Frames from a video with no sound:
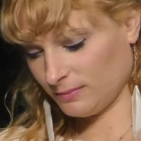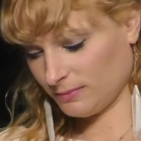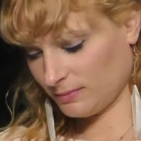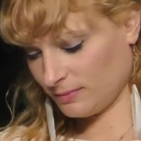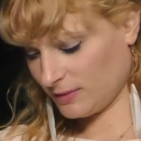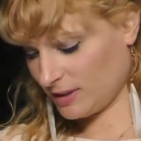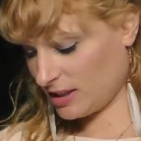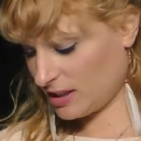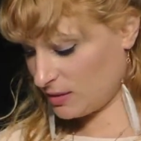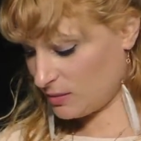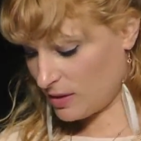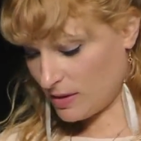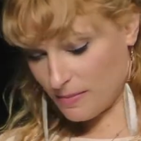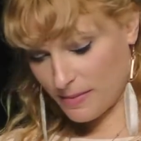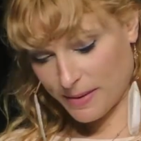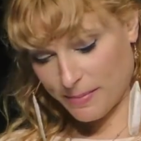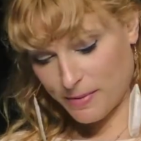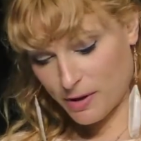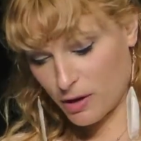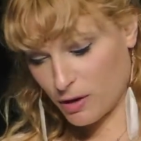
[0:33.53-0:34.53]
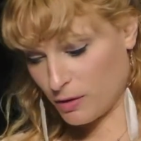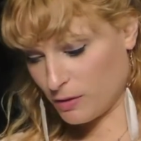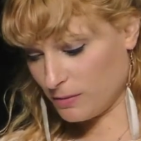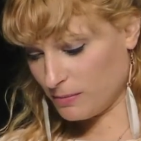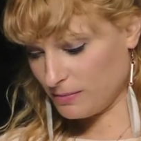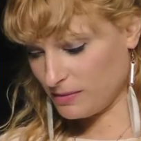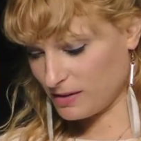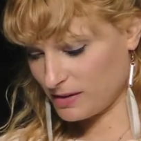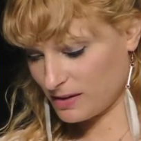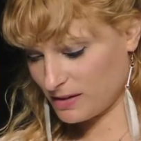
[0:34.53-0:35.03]
This is one of my
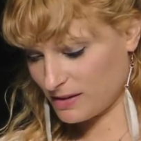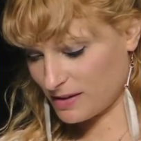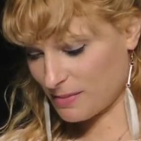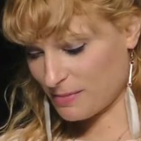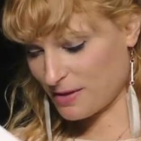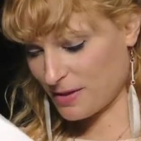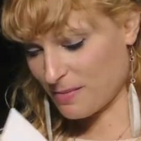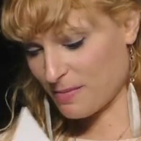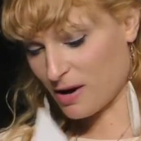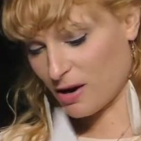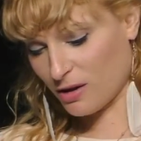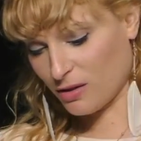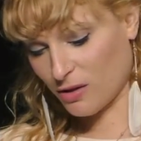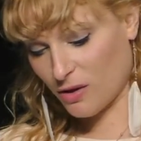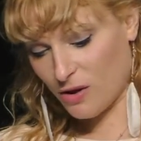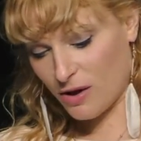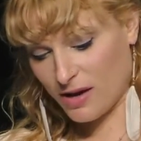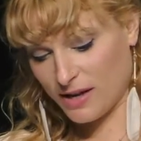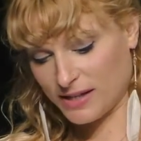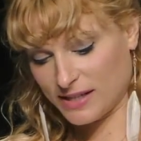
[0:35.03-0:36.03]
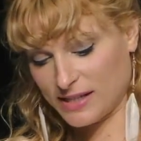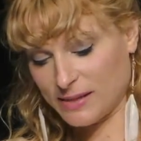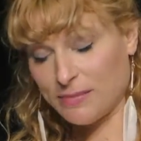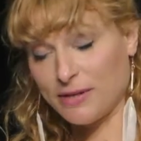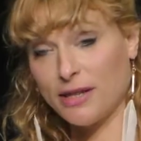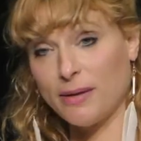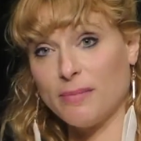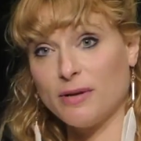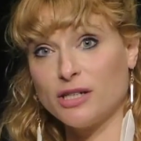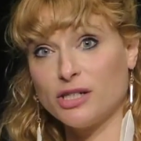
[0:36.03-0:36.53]
poems. Some of them are long, some of
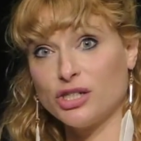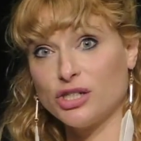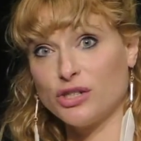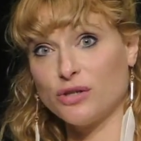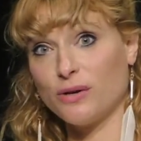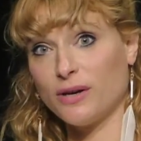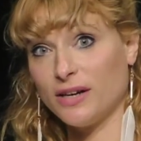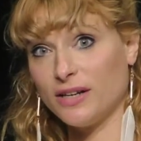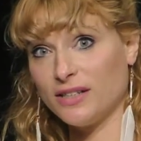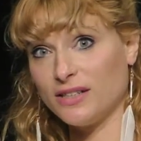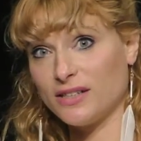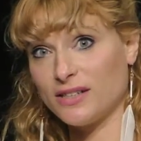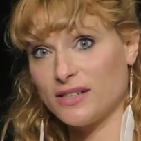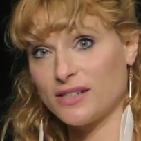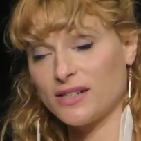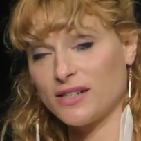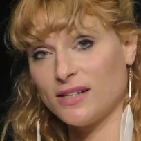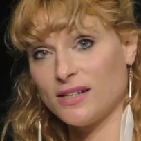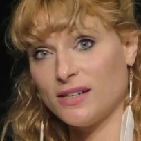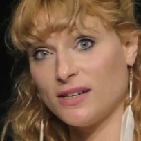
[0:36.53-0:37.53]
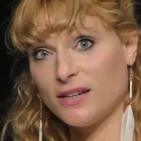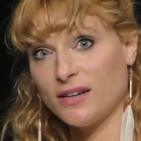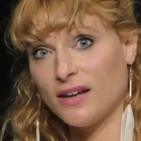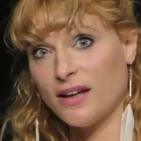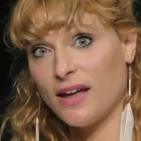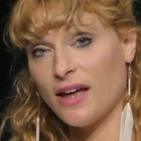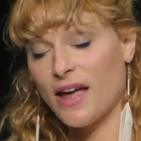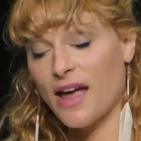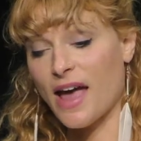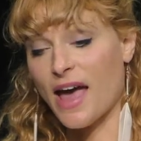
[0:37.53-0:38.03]
them are short.
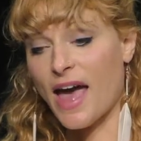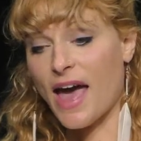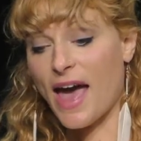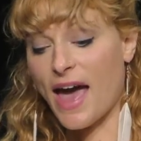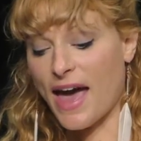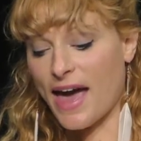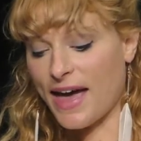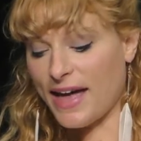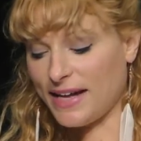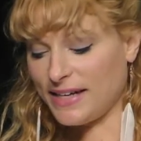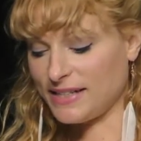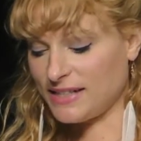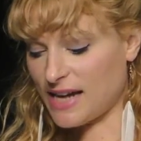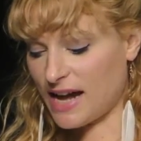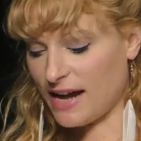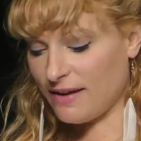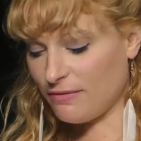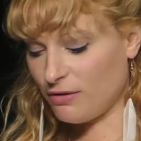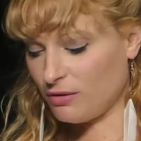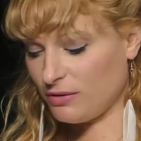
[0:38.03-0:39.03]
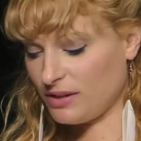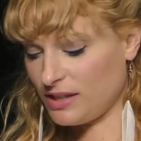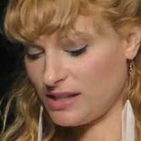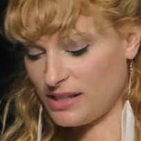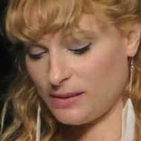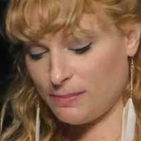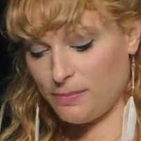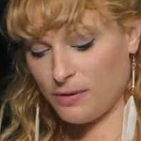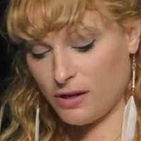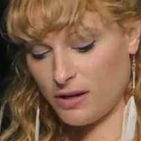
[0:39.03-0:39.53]
And I wrote
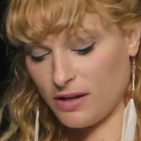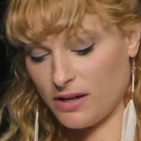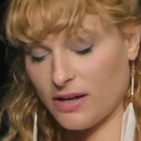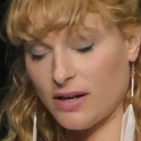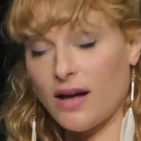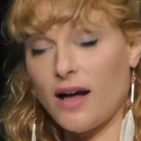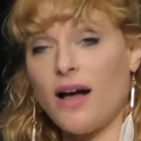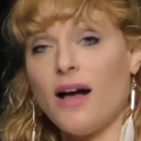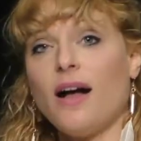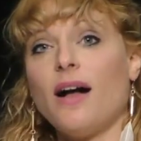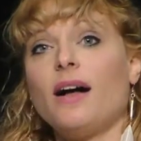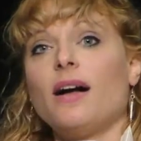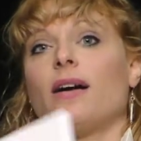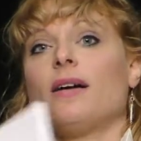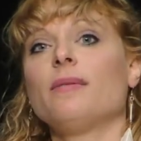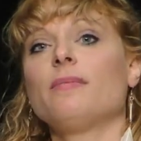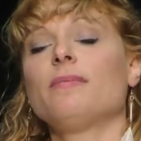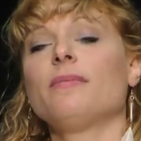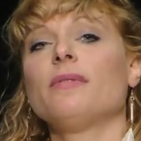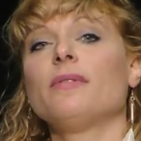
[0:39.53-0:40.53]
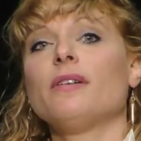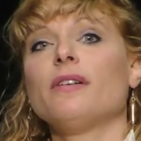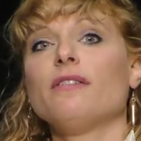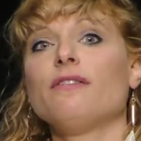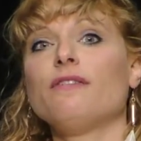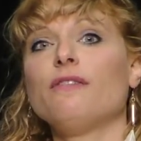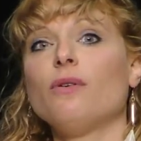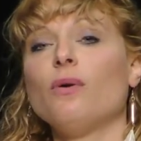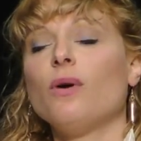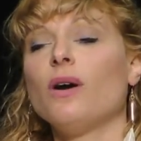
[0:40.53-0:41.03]
this book and
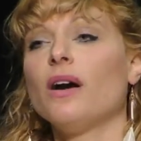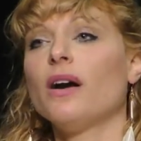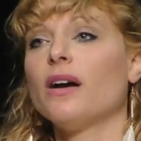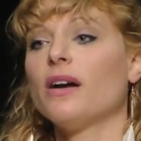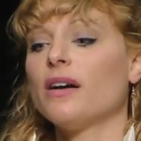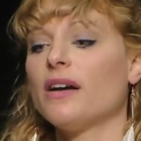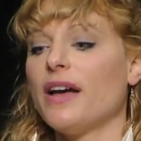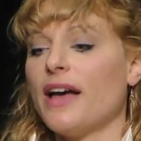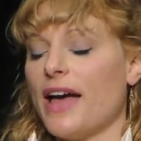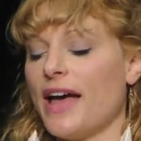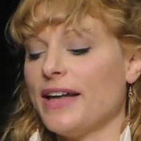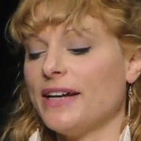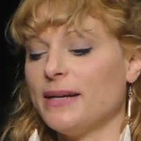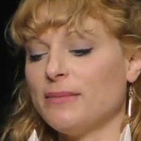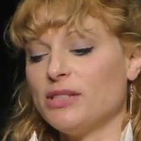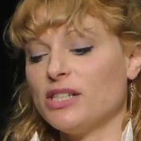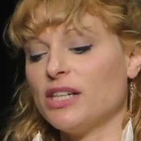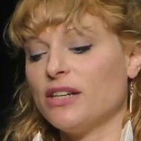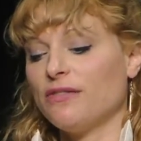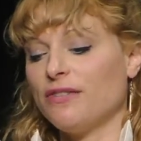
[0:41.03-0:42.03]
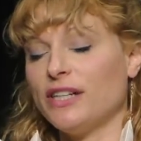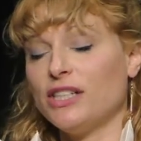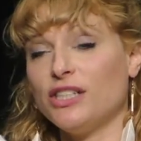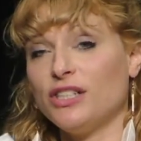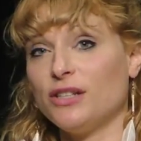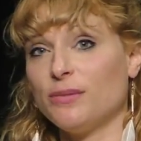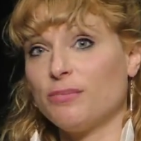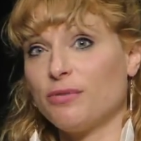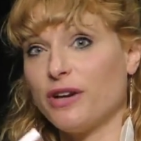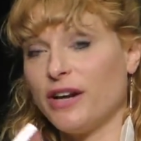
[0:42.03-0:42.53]
I'm just going to read you
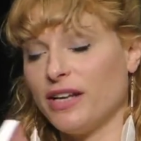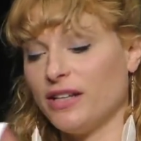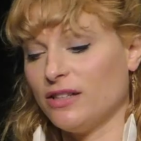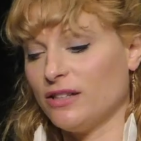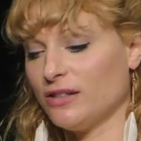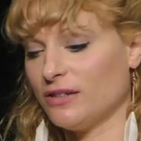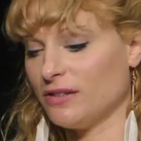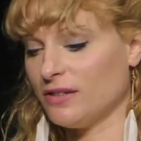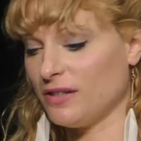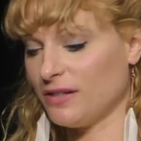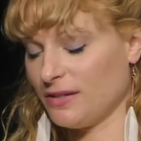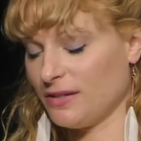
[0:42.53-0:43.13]
the prelude.